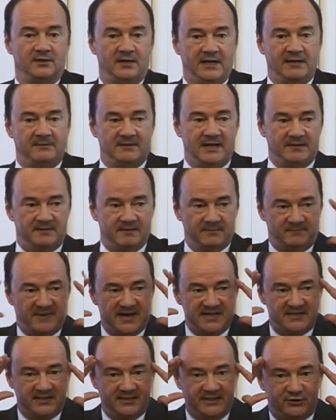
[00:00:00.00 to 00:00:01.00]
it, it
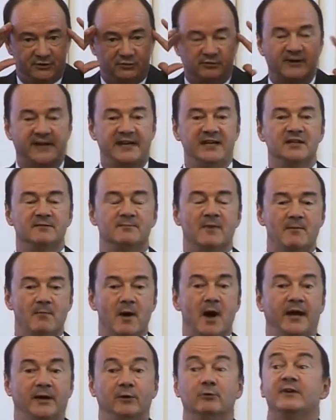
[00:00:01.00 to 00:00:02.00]
basically trained my
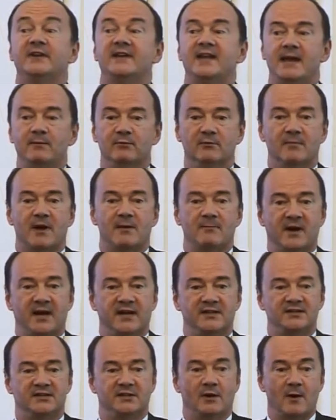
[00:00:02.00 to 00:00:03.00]
mind or enabled my
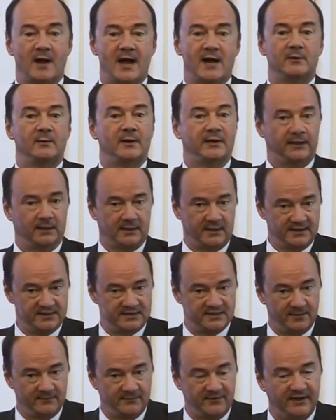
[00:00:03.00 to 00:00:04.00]
mind to know how to analyze
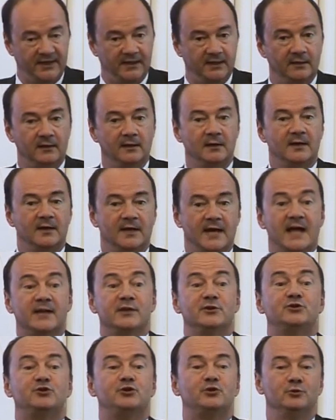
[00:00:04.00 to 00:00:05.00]
something, how
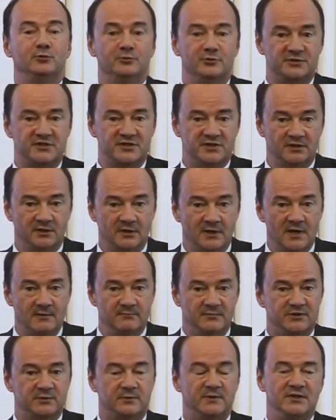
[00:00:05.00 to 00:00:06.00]
to choose
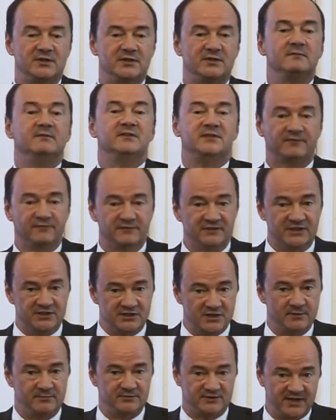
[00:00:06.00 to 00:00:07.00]
between different
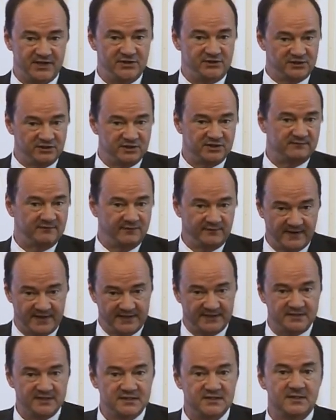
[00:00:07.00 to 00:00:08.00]
interpretations of
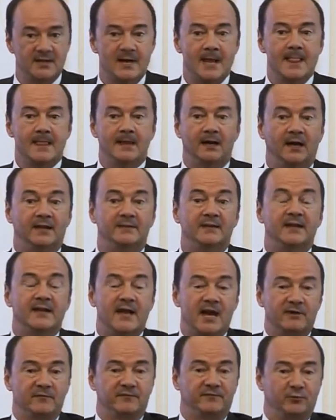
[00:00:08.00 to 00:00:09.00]
events, and then
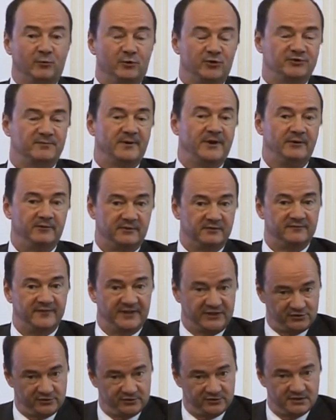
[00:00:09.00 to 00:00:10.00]
how to forge my own
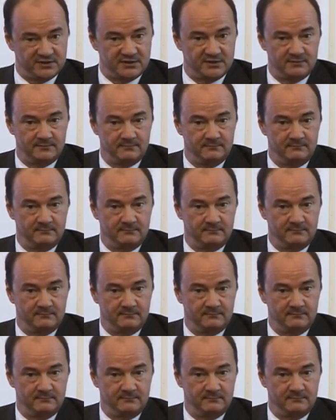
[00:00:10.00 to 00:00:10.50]
convictions.